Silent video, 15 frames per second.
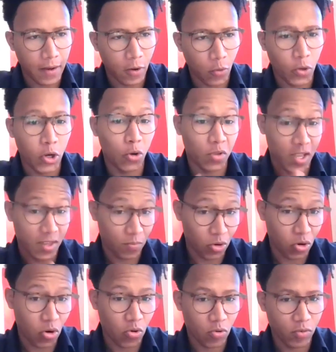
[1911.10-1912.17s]
uh, we know that
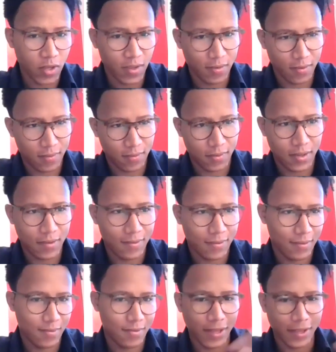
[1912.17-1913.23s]
Morocco is
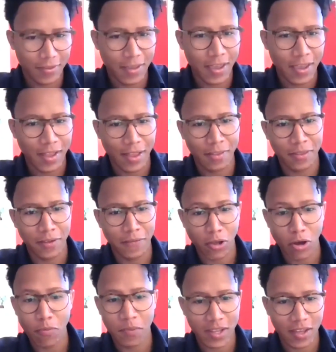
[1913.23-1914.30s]
is let's say a
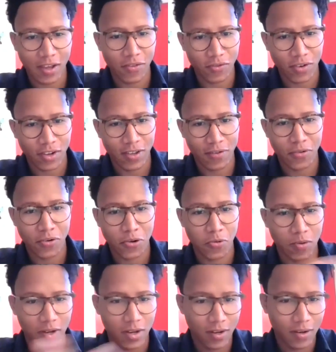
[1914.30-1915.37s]
developing country,
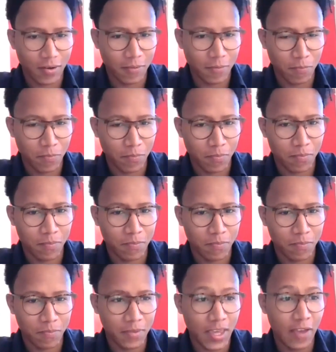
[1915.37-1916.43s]
so uh,
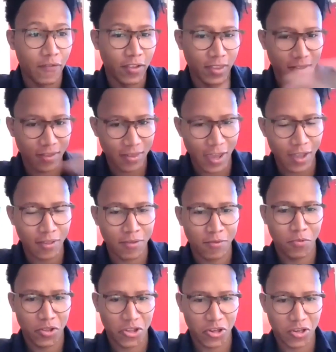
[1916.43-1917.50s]
even states
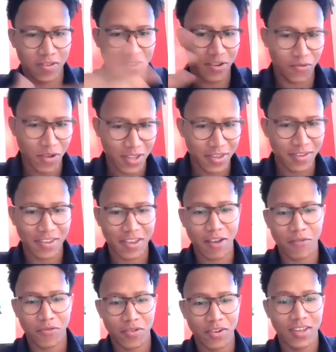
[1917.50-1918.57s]
which is the greatest
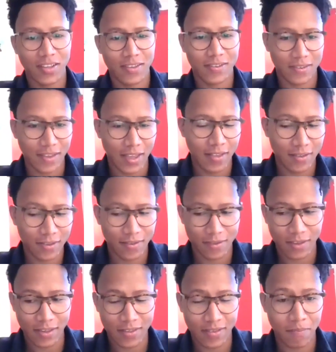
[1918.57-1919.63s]
country it's it's
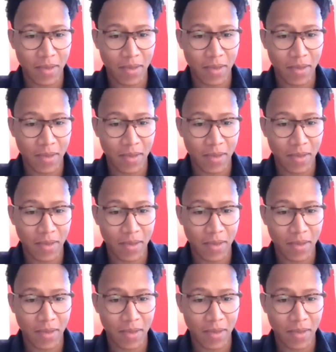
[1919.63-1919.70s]
it's